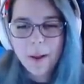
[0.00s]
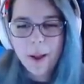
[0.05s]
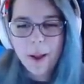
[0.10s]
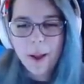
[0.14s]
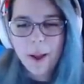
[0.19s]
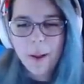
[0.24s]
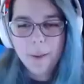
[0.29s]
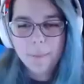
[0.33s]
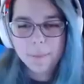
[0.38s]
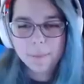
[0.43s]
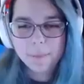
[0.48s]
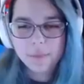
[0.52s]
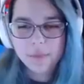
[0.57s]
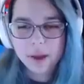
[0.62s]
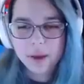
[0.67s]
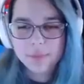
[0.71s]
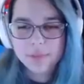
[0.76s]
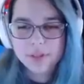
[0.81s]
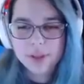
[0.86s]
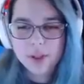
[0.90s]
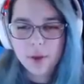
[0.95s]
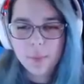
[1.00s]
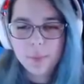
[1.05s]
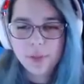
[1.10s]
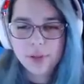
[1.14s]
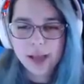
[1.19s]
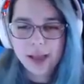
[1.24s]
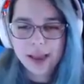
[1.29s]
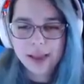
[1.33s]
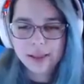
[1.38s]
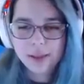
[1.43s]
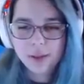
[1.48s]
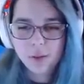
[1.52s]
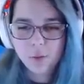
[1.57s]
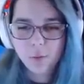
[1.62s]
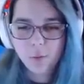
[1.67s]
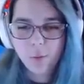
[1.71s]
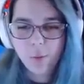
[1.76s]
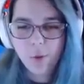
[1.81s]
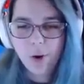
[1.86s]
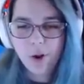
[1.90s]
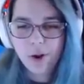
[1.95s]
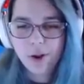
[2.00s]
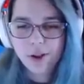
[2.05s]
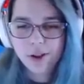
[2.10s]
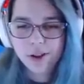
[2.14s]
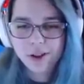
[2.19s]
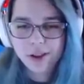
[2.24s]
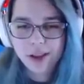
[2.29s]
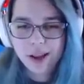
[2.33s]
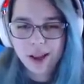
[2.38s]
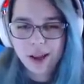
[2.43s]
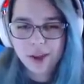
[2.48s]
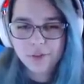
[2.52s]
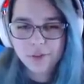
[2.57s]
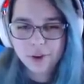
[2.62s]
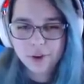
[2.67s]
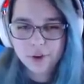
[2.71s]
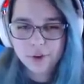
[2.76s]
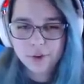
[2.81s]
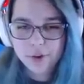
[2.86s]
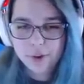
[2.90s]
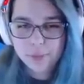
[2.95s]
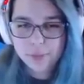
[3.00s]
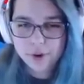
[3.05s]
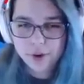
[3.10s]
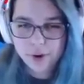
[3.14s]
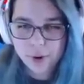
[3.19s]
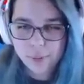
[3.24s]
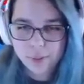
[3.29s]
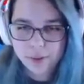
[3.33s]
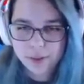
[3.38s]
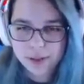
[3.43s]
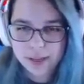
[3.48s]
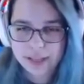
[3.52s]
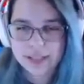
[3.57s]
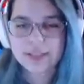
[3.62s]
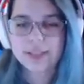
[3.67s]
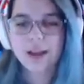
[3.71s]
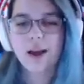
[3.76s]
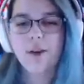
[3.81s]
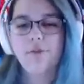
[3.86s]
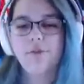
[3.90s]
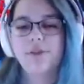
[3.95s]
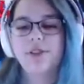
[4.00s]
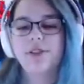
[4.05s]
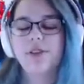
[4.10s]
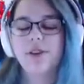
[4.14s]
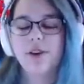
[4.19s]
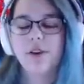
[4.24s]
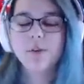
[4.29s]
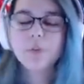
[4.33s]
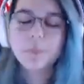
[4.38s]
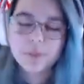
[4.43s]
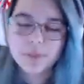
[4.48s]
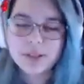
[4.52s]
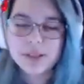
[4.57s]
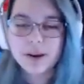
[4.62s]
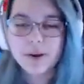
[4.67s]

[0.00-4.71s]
me. I'm still playing the role of a criminal police officer. So